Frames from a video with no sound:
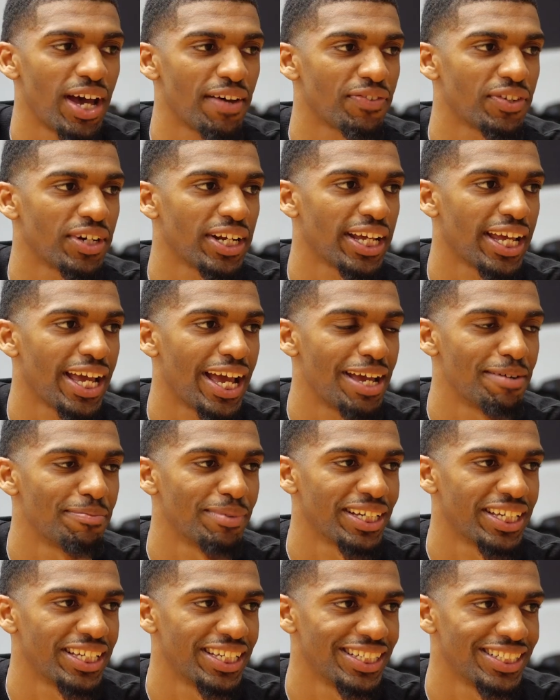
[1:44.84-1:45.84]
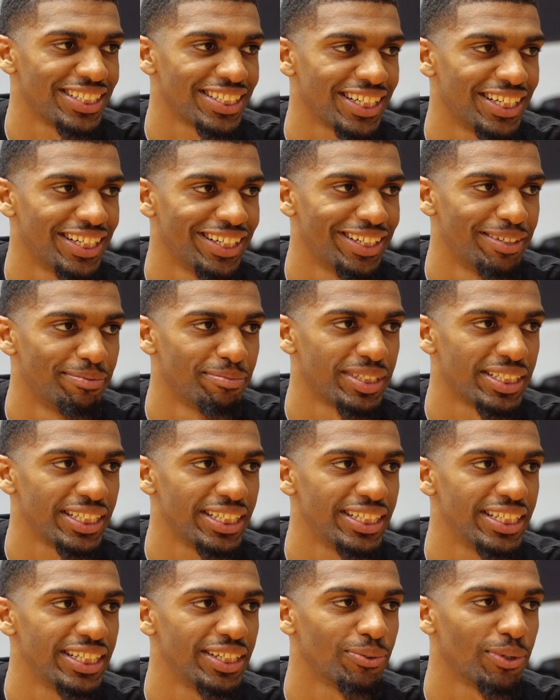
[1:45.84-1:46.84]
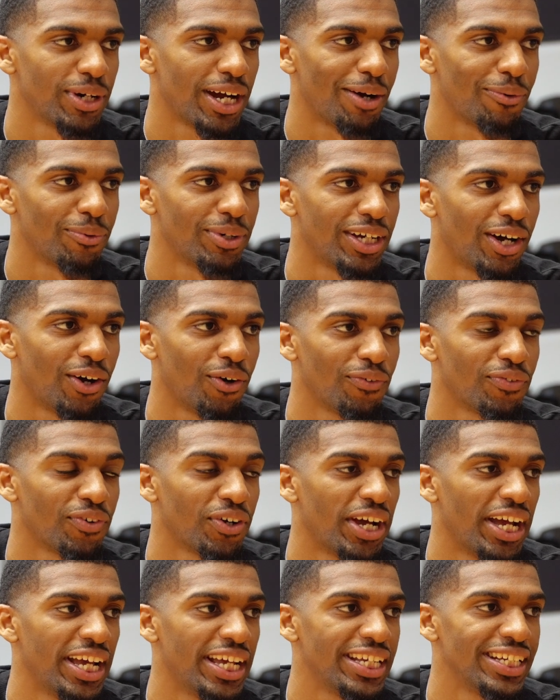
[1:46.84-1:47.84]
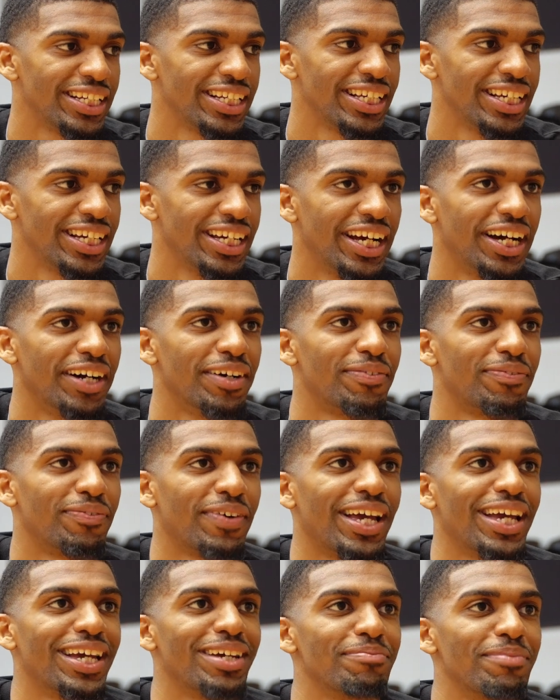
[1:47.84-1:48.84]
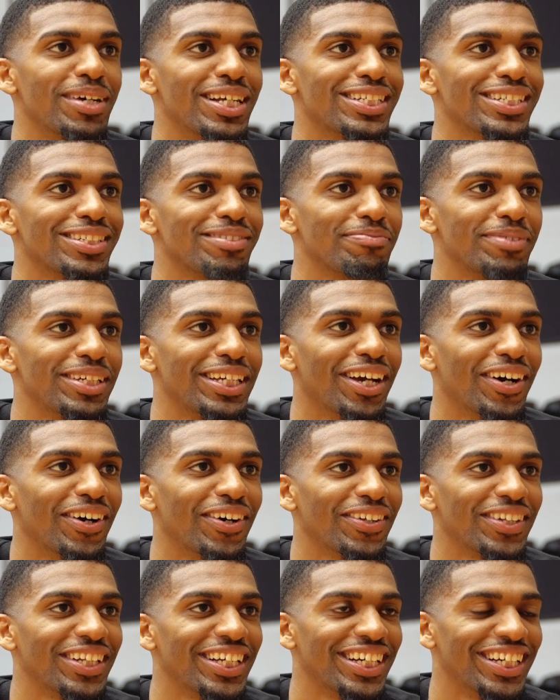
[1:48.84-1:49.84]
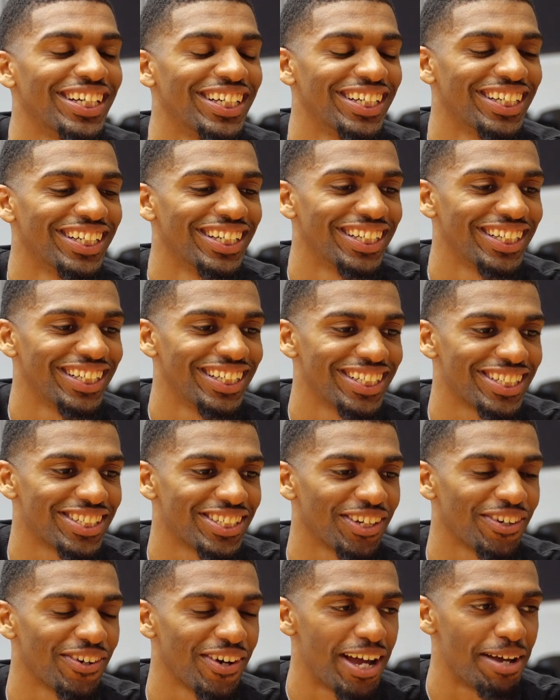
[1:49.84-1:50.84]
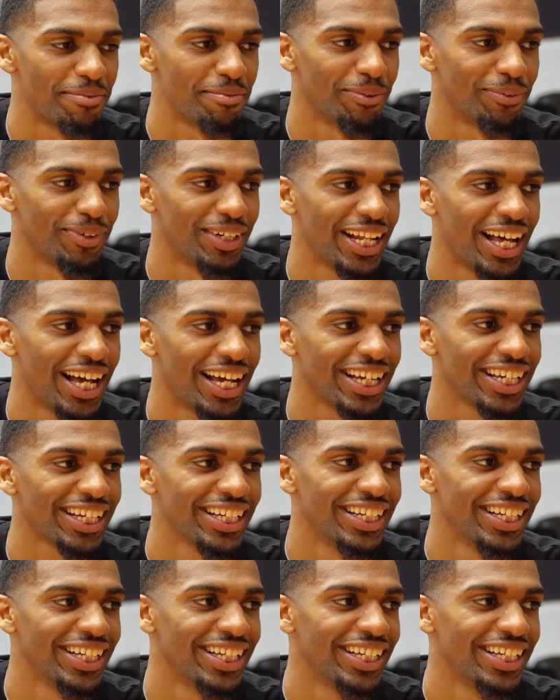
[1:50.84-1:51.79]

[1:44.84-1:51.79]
after the game against Sydney, where I went 0-for-8, a fan messaged me on Instagram and were like,